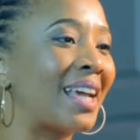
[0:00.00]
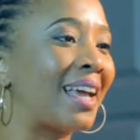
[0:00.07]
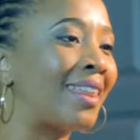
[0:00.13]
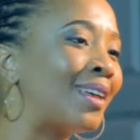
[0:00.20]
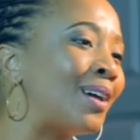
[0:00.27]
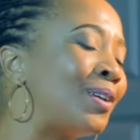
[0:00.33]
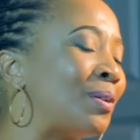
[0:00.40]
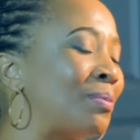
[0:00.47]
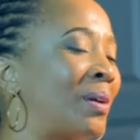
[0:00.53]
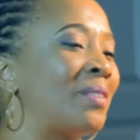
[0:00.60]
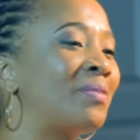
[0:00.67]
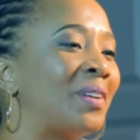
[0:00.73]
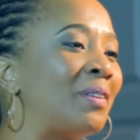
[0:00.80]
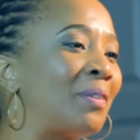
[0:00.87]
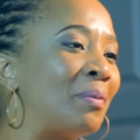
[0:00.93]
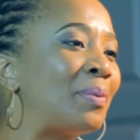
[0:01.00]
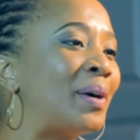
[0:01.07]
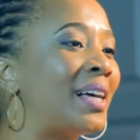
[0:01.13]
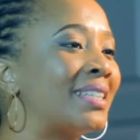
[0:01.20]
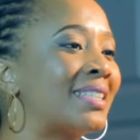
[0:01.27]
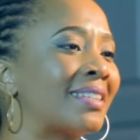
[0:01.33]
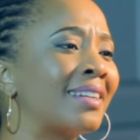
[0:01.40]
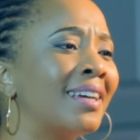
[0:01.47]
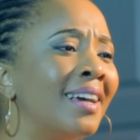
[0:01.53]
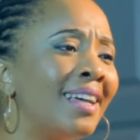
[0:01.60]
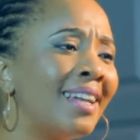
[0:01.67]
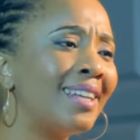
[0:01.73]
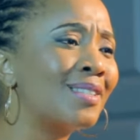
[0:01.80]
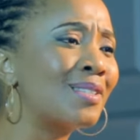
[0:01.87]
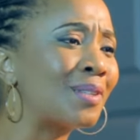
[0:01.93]
together, you're my favorite person.
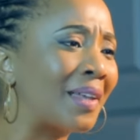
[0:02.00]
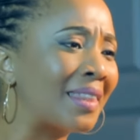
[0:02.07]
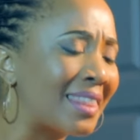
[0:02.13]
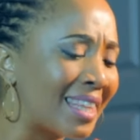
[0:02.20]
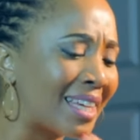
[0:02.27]
Let's not